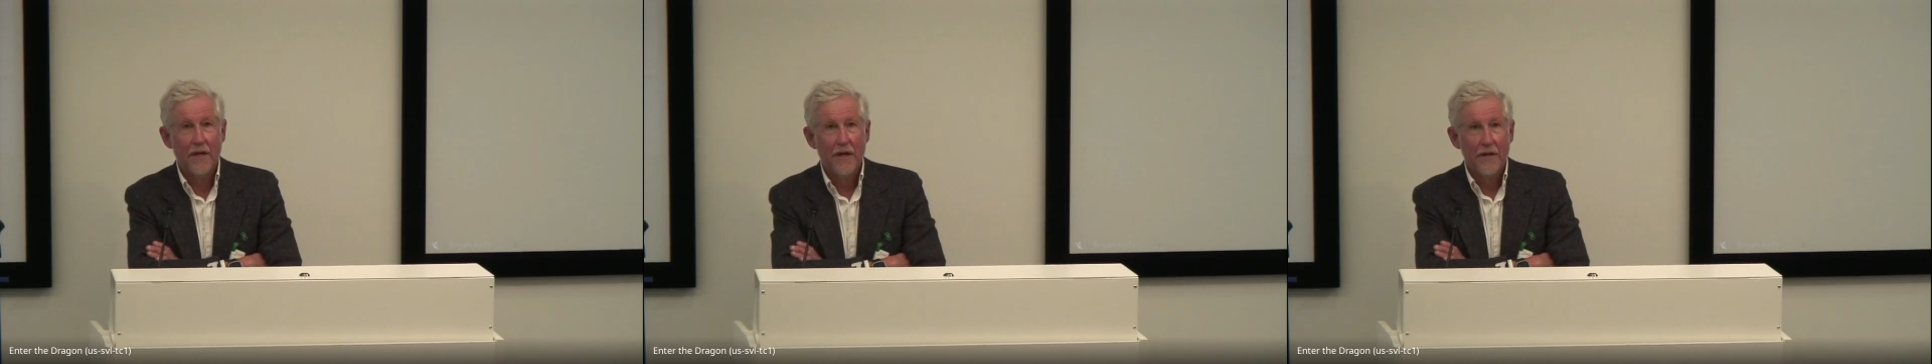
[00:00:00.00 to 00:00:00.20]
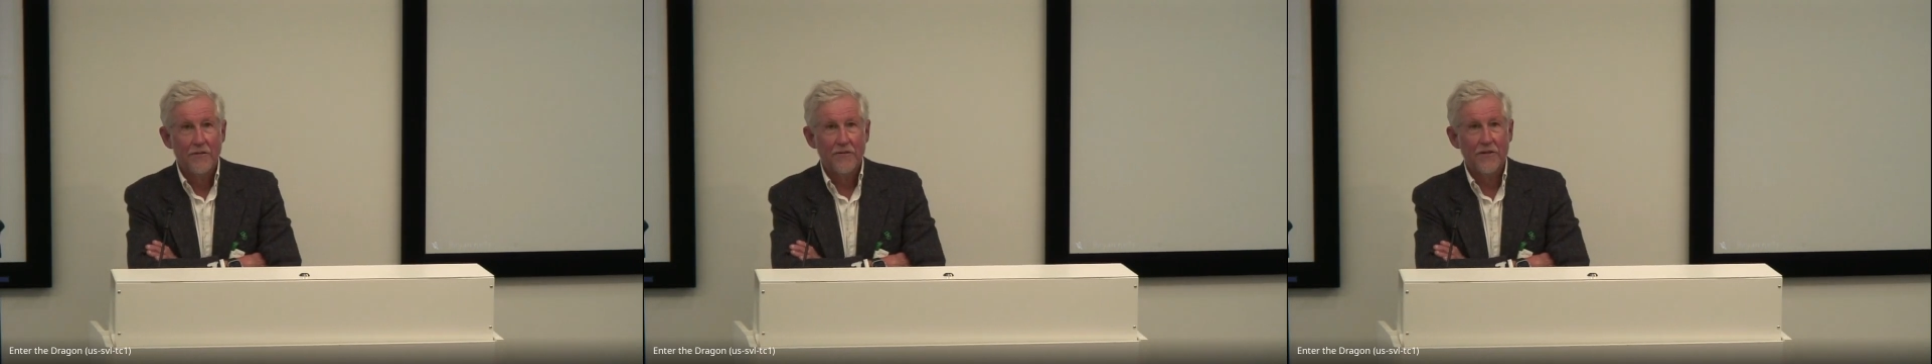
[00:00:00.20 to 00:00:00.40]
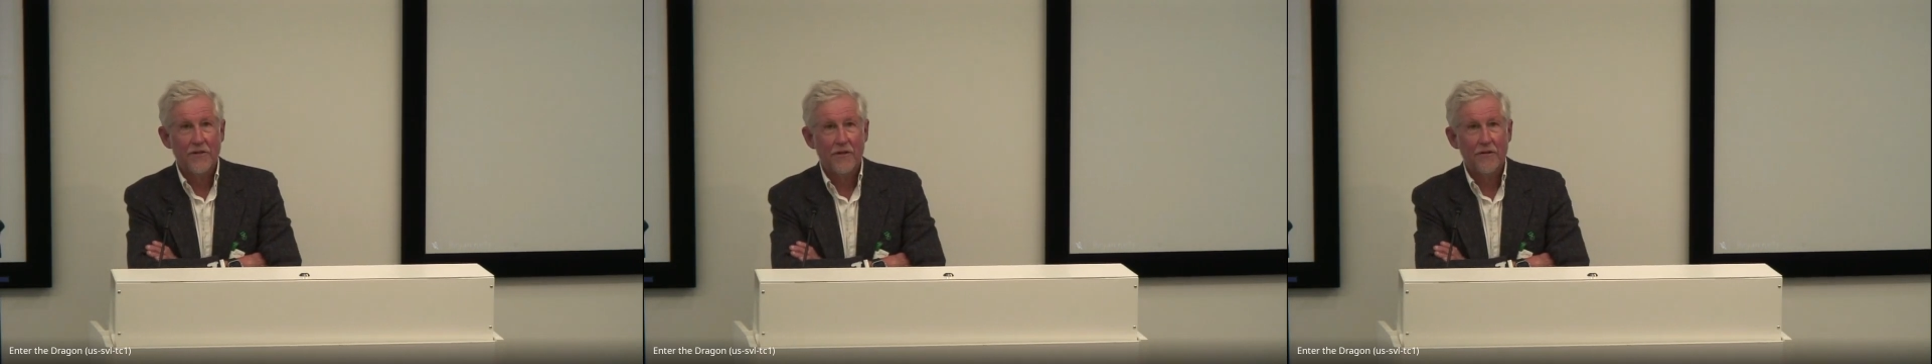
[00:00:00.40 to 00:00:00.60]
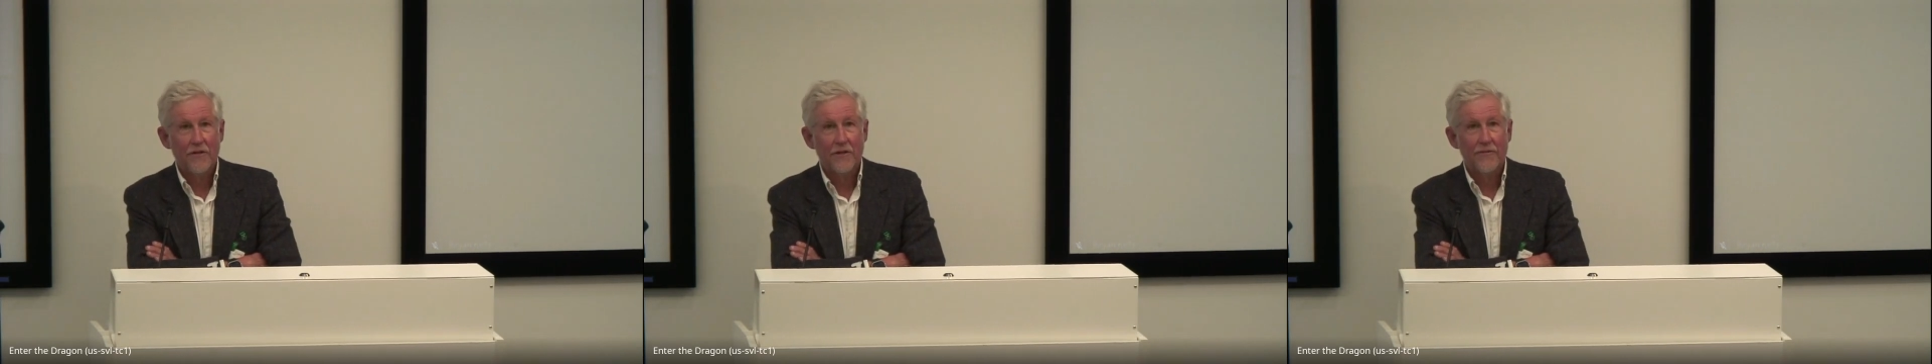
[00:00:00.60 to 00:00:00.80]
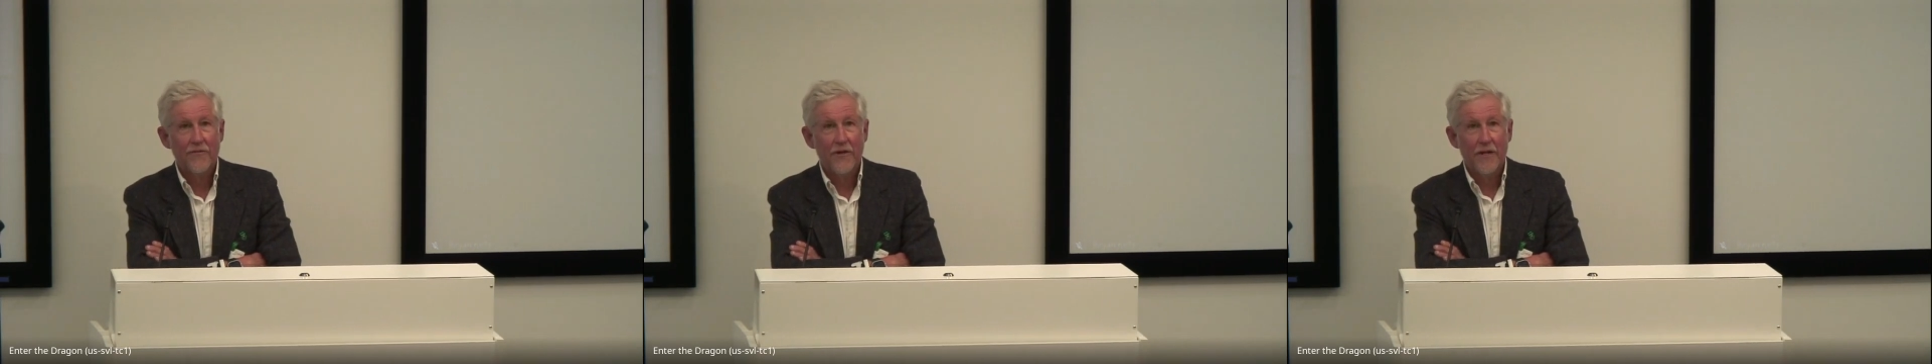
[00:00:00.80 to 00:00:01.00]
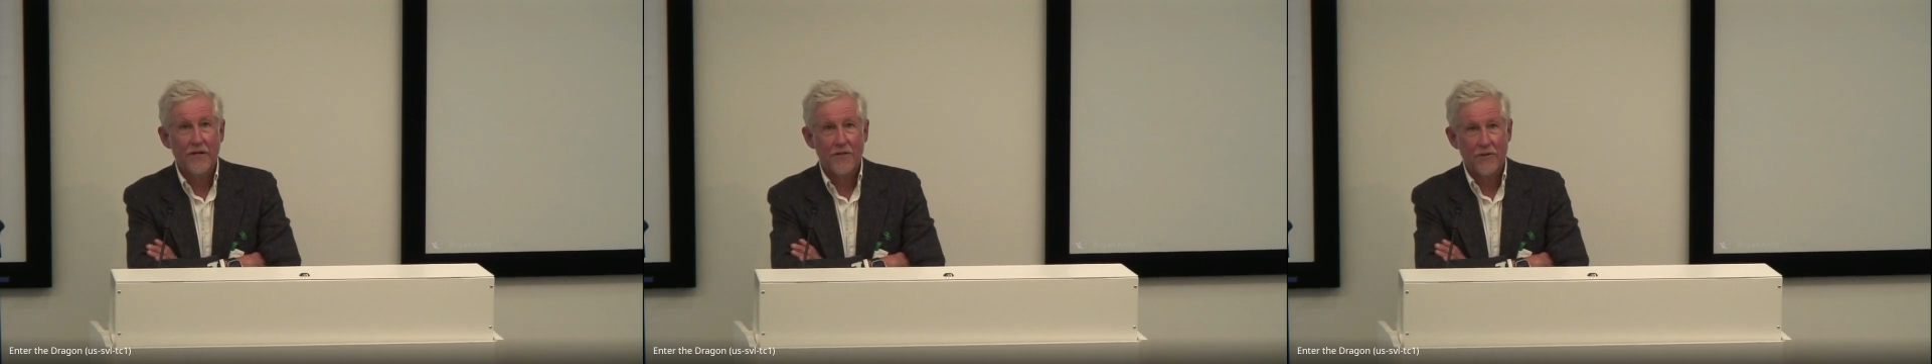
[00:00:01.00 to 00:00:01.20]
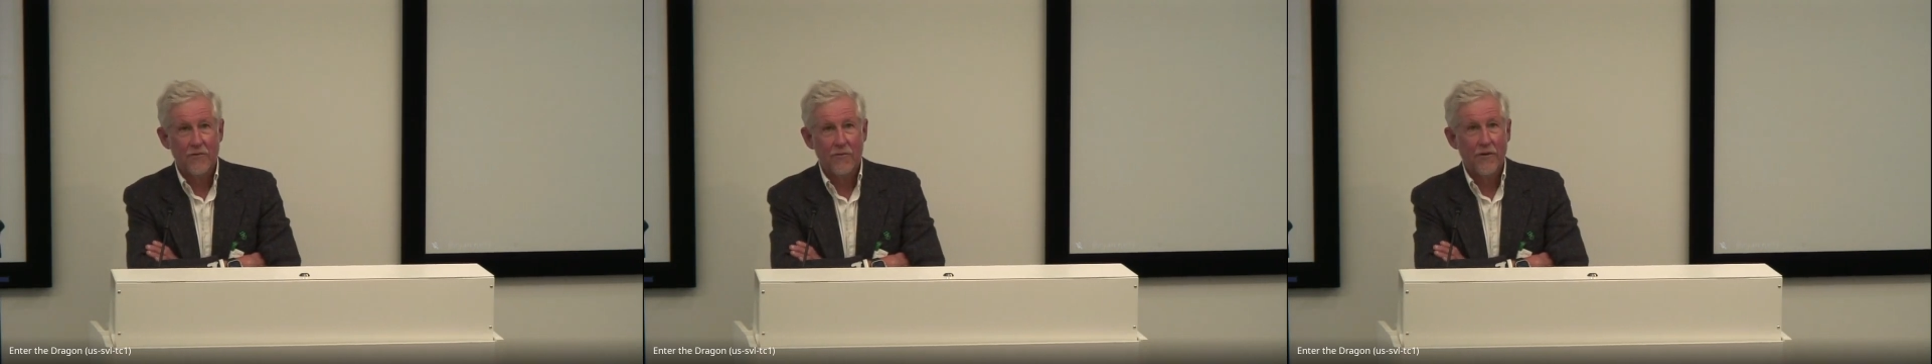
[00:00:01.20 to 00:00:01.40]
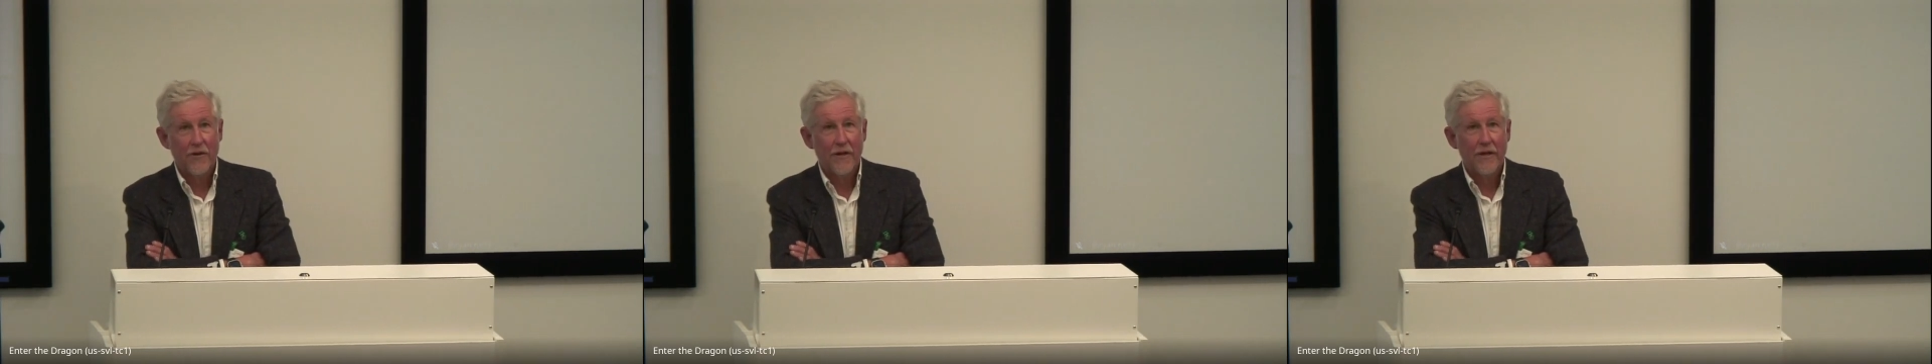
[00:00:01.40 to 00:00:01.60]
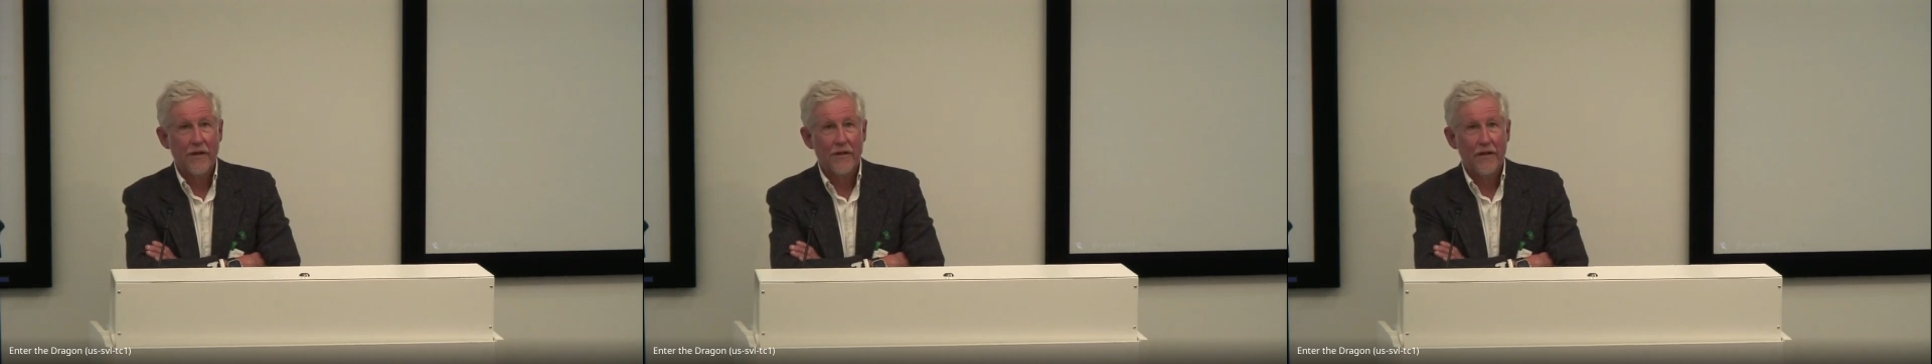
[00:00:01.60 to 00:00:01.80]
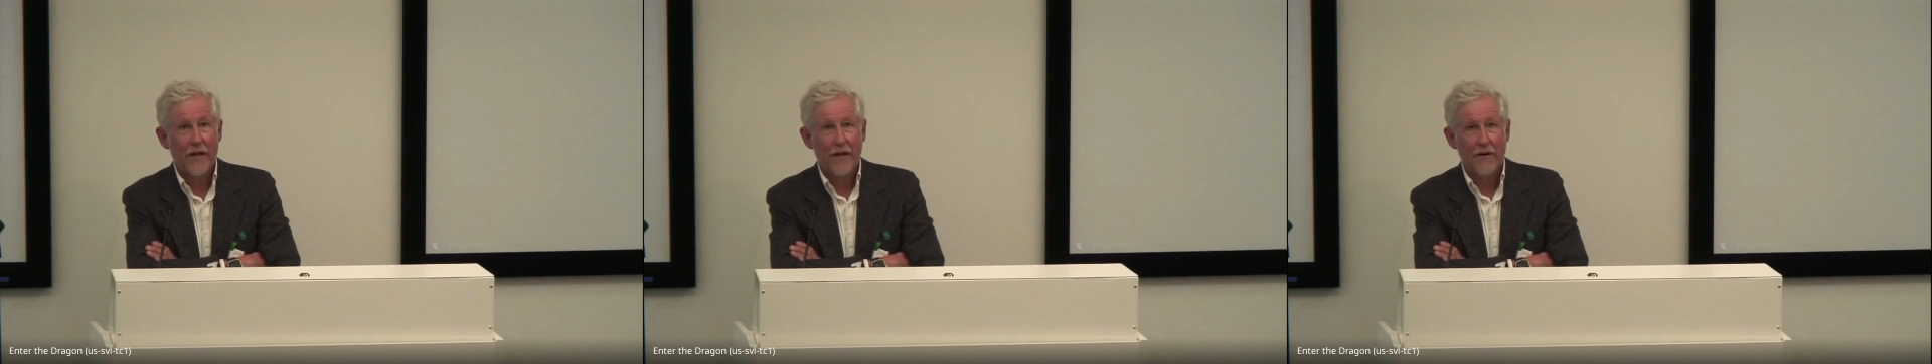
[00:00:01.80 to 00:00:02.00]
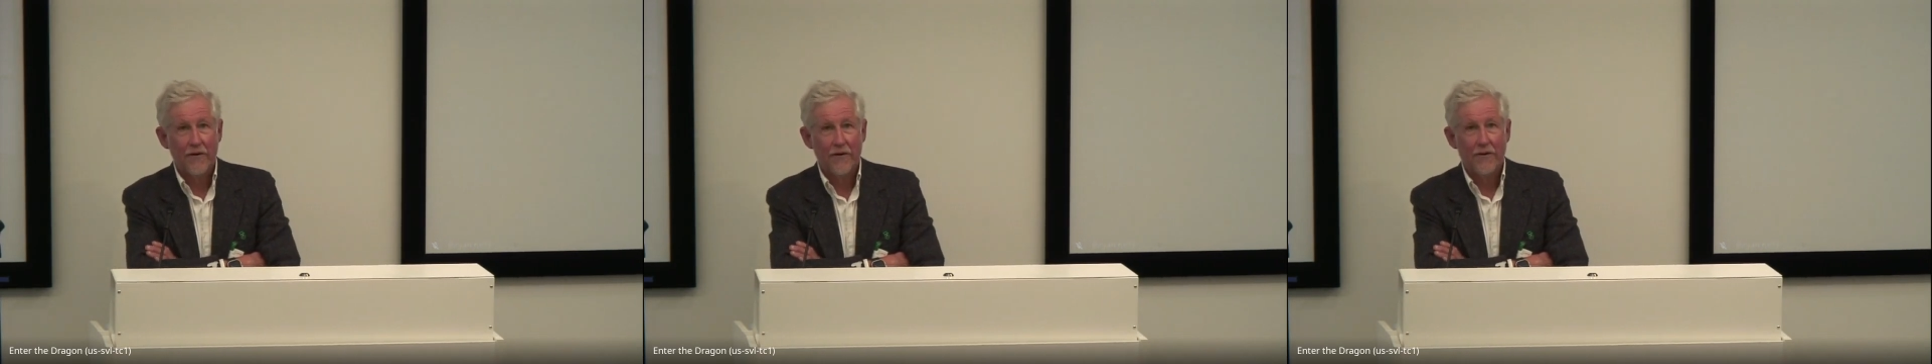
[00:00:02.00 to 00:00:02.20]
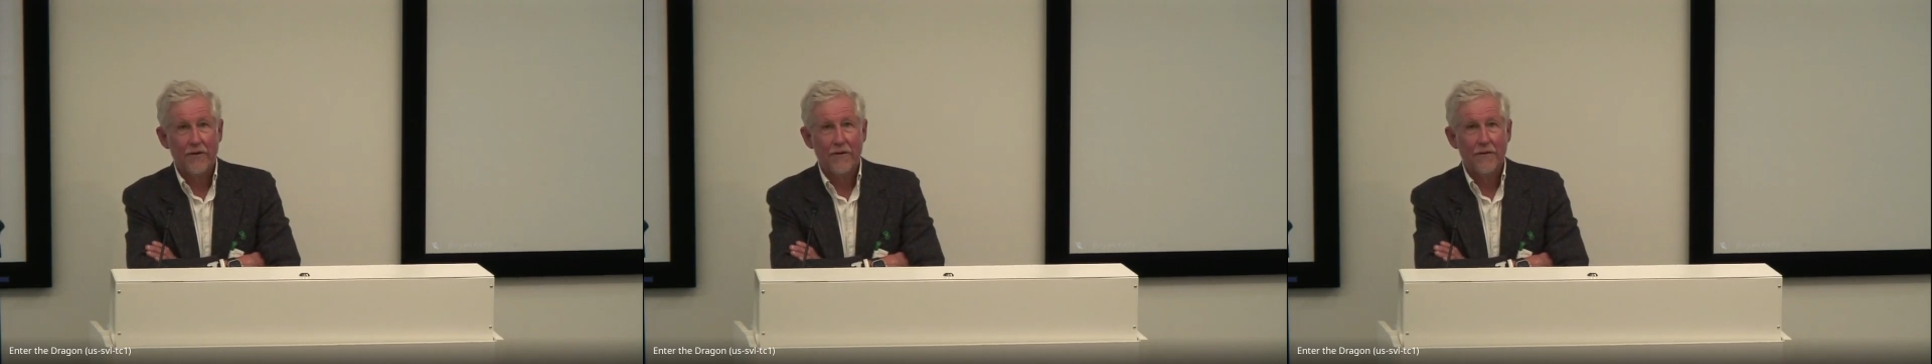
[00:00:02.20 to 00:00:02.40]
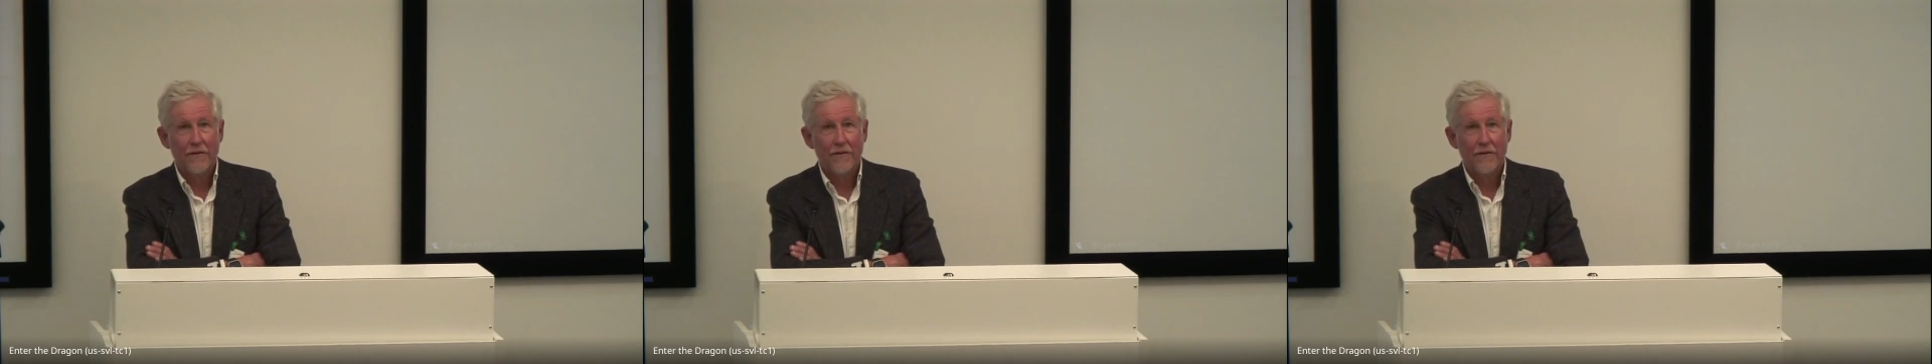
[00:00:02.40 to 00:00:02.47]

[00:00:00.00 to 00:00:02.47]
just curious if you guys are working on that at all.